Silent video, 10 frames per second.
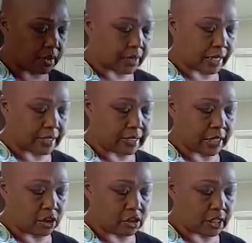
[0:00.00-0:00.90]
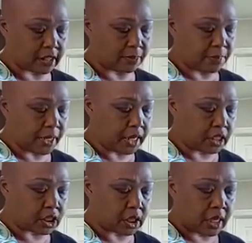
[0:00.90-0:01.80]
Like I said, you just
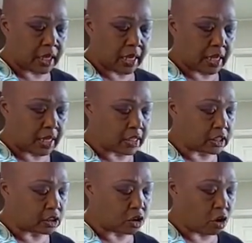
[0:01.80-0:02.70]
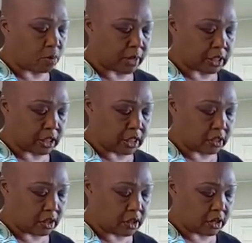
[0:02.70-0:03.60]
pinch. It's so much
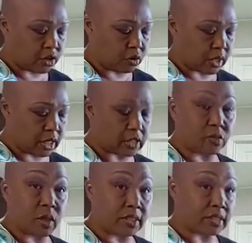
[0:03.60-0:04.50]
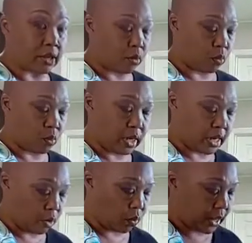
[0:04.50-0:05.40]
easier doing this when
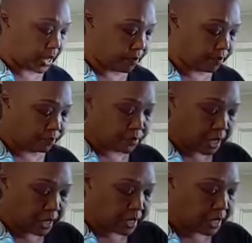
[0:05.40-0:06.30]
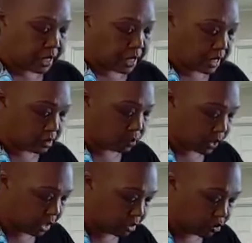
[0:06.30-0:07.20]
they're wet than it is when
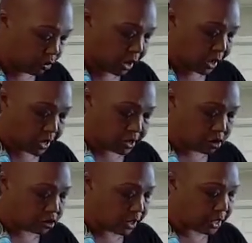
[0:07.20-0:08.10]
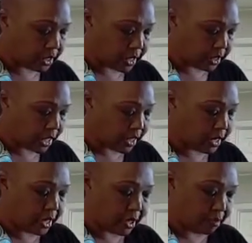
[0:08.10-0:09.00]
they're dry. You try to take that.
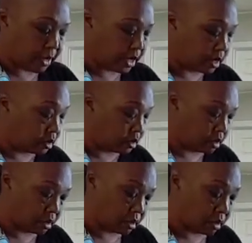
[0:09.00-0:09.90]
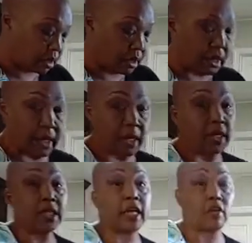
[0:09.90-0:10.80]
I mean, it'll
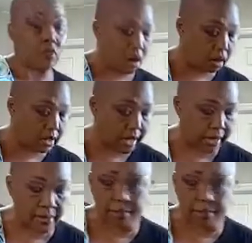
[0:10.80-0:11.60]
take you all day.